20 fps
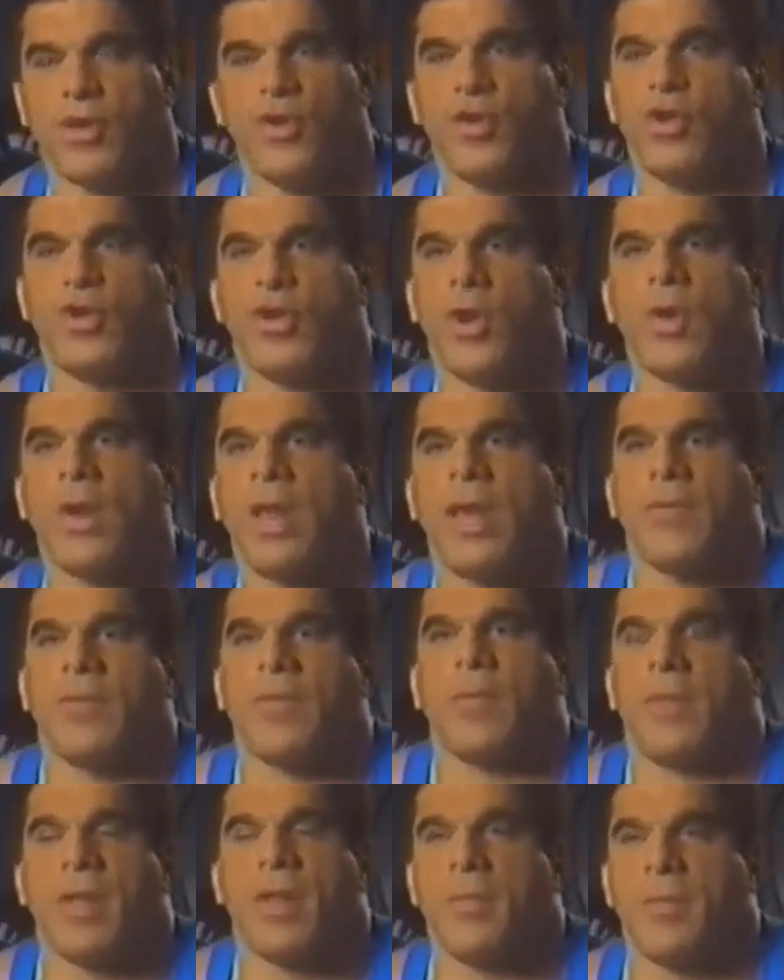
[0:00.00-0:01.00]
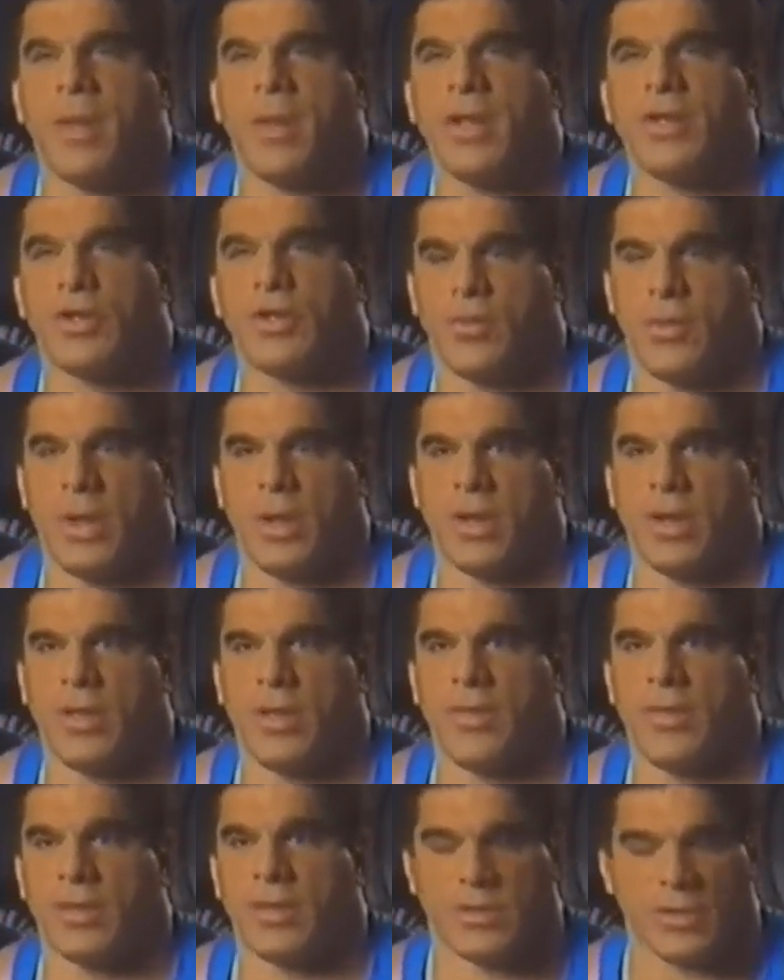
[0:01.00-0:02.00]
You don't have to be a man to train
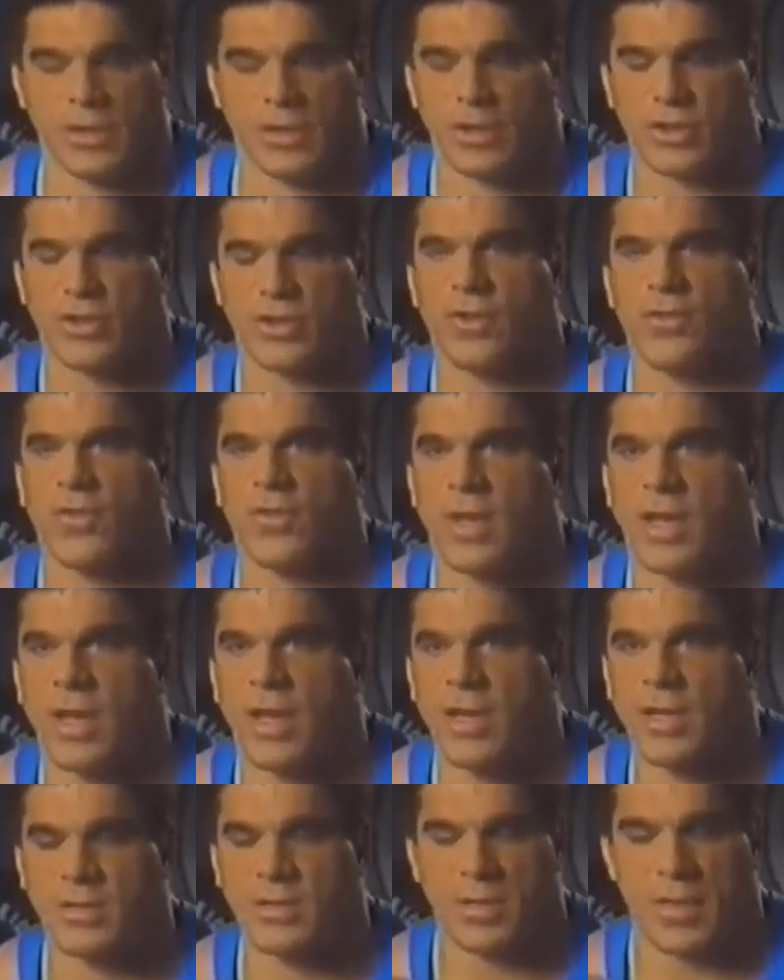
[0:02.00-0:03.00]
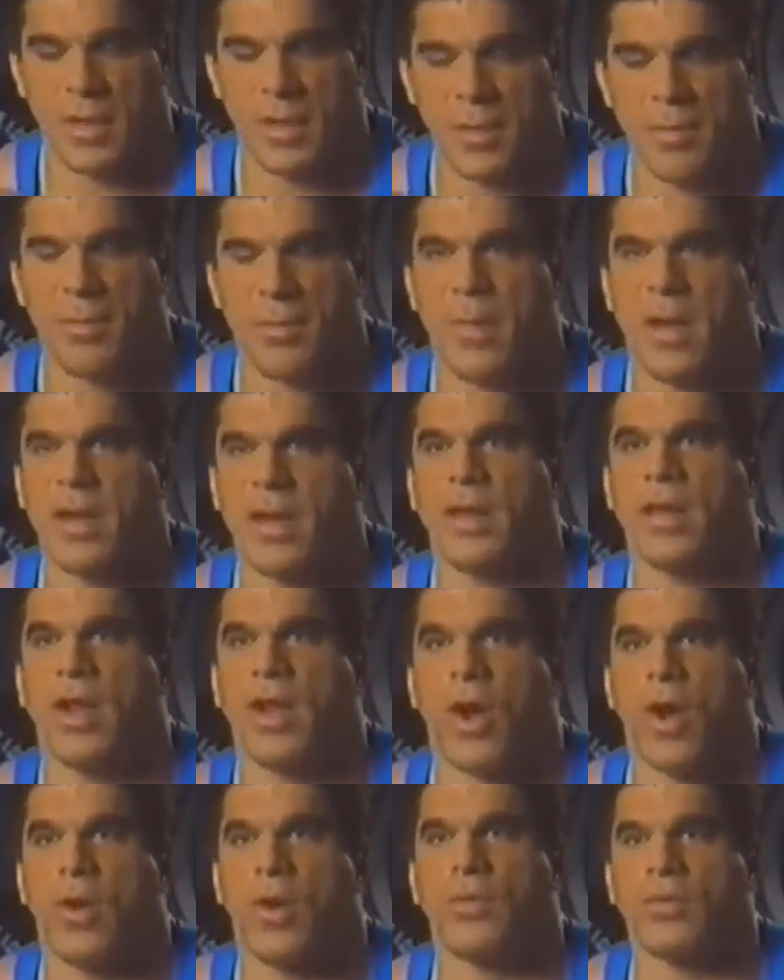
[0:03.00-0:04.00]
like this. This is good for kids, men,
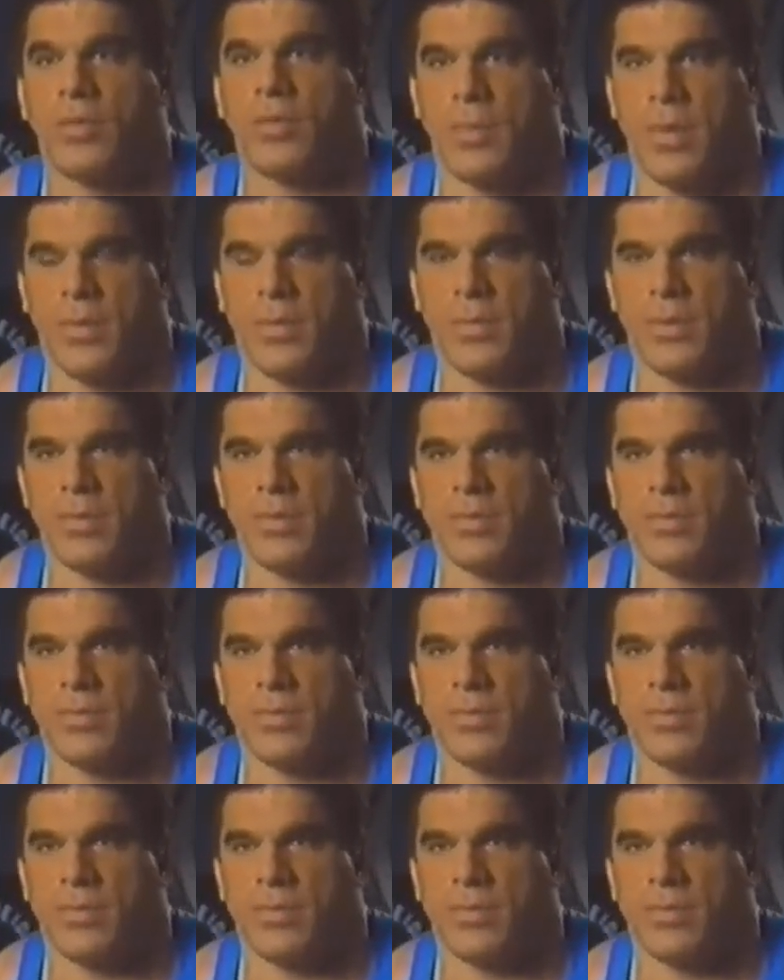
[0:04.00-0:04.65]
older people.